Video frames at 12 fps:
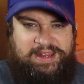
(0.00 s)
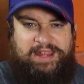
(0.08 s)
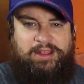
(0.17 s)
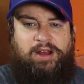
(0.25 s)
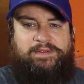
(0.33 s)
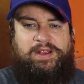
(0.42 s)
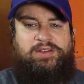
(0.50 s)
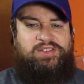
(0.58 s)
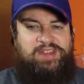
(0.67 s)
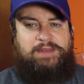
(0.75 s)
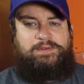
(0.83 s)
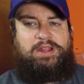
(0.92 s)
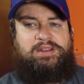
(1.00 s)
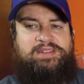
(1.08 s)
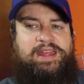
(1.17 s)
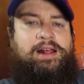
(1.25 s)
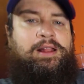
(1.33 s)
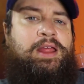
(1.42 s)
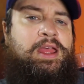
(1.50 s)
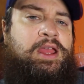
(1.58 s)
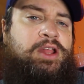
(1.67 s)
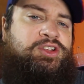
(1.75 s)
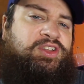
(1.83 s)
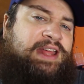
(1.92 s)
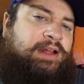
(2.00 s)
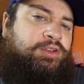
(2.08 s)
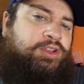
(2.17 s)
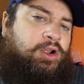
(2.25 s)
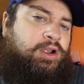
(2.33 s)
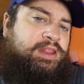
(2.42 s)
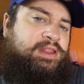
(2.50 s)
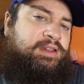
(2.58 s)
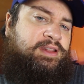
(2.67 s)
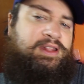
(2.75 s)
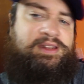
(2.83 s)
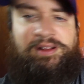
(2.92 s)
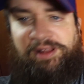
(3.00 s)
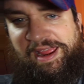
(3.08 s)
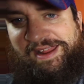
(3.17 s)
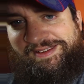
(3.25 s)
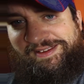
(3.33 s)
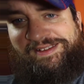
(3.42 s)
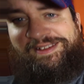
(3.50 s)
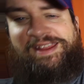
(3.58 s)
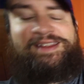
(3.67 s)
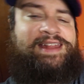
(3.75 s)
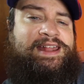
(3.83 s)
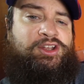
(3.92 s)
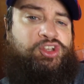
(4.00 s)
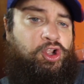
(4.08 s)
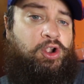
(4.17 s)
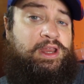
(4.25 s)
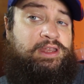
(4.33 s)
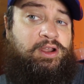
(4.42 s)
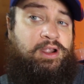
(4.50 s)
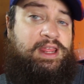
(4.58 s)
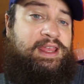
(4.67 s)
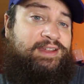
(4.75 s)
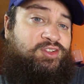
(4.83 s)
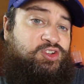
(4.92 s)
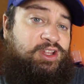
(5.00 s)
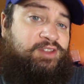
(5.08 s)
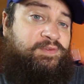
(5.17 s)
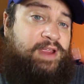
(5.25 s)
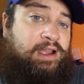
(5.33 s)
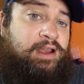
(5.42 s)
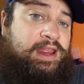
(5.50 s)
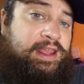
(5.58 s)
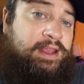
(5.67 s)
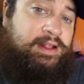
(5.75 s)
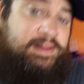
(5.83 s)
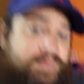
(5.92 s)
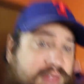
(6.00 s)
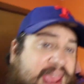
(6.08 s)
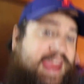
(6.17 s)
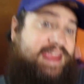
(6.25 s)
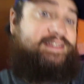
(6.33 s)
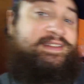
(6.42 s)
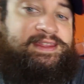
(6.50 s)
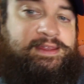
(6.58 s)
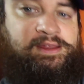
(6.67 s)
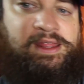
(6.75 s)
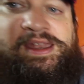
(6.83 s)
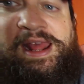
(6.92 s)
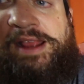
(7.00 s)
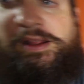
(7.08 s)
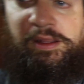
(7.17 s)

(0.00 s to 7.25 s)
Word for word: take you off here, see if you can tell just how dirty the, the glass is. Like, it's not dirty dirty, it's just very hazy and not